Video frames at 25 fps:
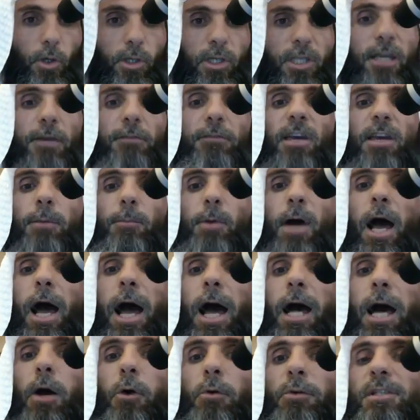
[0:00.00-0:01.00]
Give him a
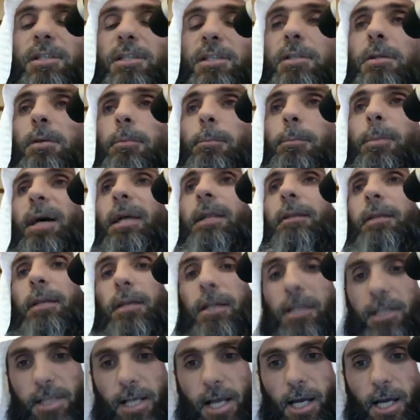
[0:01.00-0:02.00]
house better
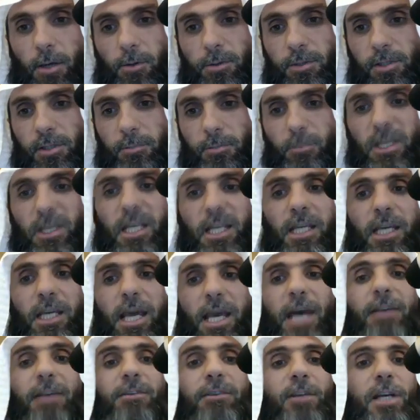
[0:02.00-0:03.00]
than his house, meaning
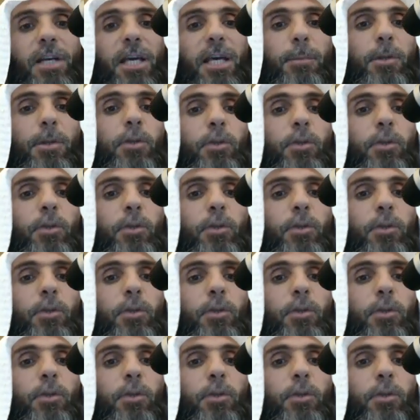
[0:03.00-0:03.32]
enter him